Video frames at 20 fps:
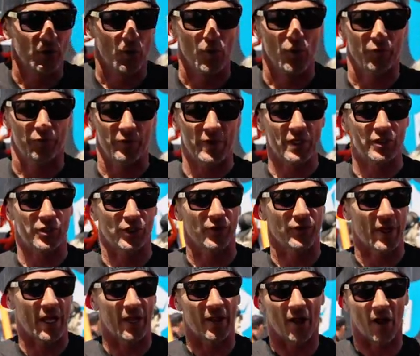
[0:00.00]
cool feature
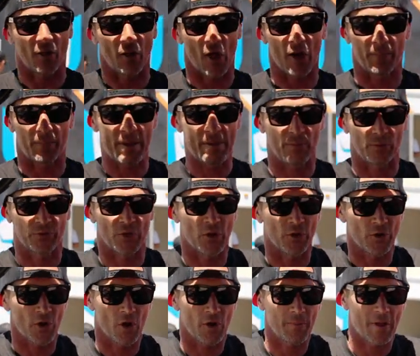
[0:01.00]
that a lot of people don't
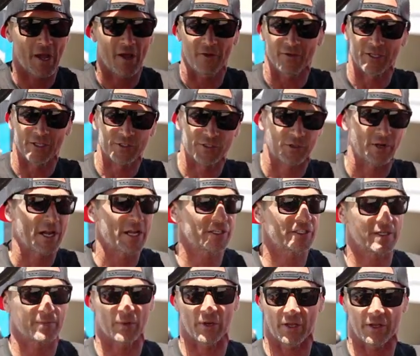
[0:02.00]
know about, and it's
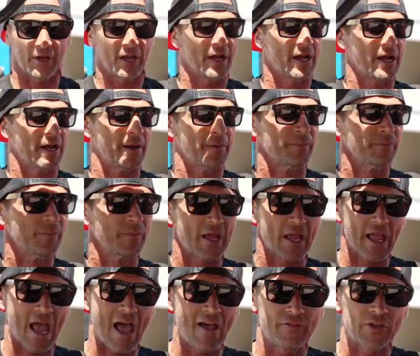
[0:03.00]
crazy, but um,
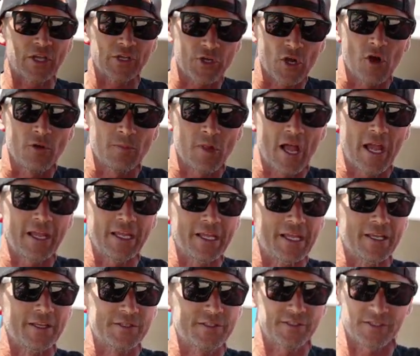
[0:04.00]
having a dome light
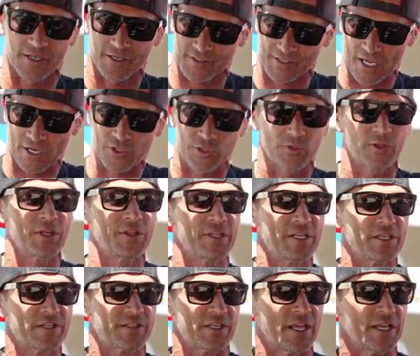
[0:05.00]
is essential in
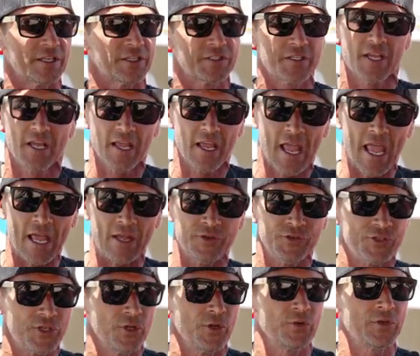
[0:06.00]
these things.
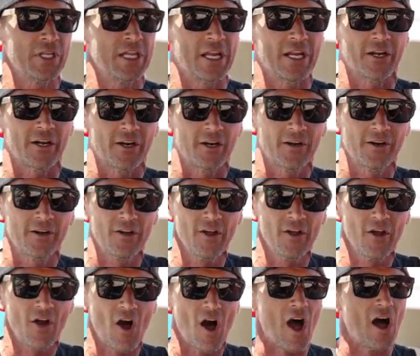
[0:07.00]
And Dune Gear
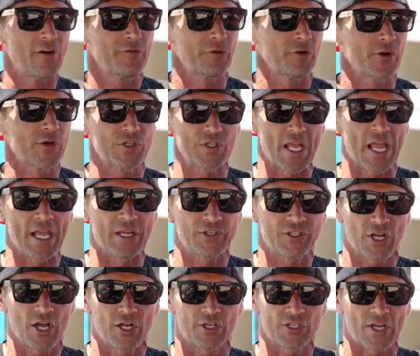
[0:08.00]
offers a
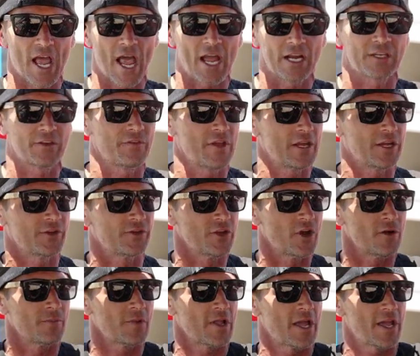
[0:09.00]
touch activated
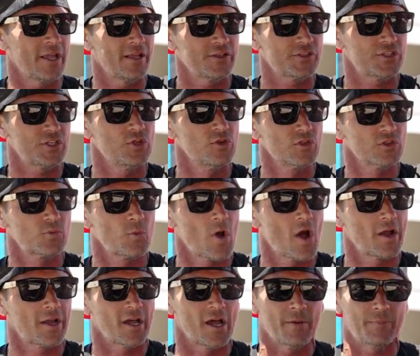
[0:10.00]
dome light. So you just
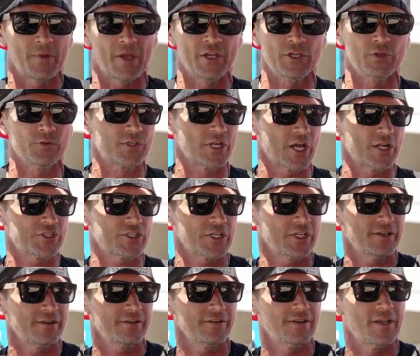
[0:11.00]
walk up and you touch
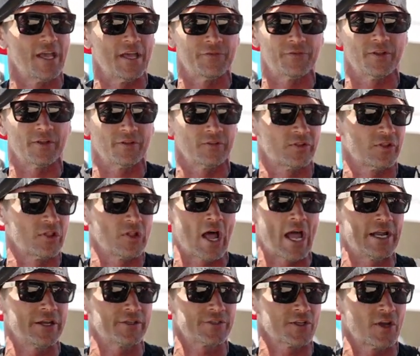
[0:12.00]
it and the
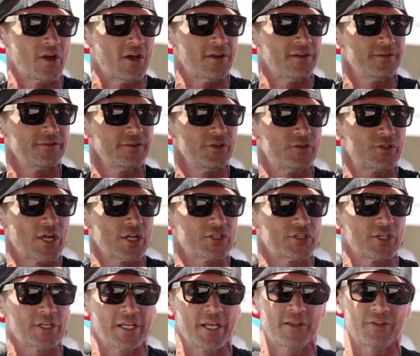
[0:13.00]
light is on. You touch
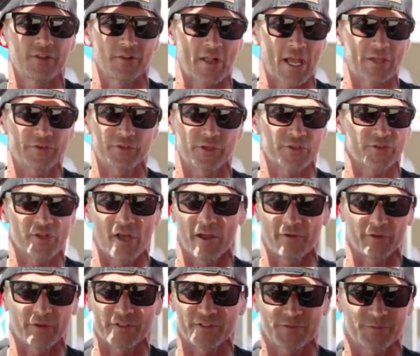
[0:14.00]
it again, the light turns
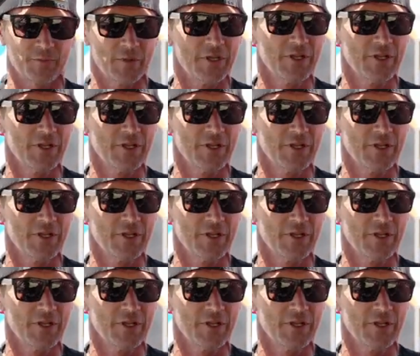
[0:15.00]
off. It's